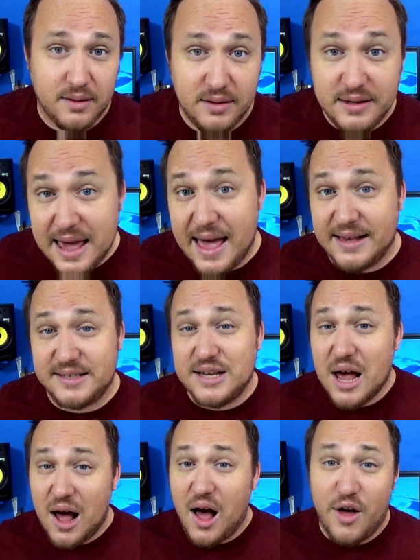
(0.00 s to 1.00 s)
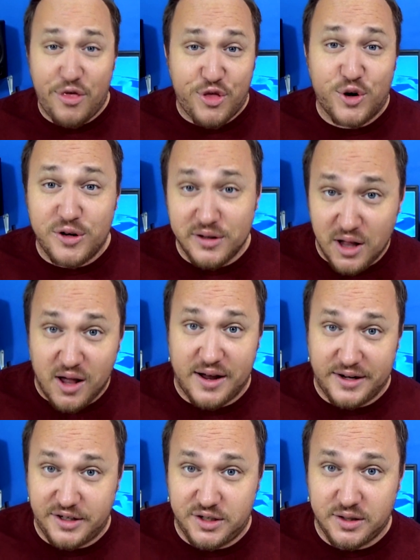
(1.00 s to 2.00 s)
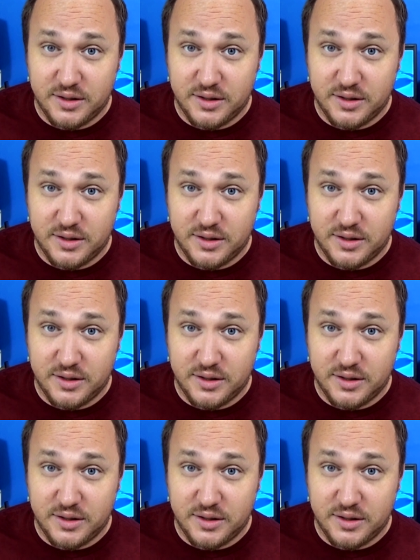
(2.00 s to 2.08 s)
Yes, a third launch.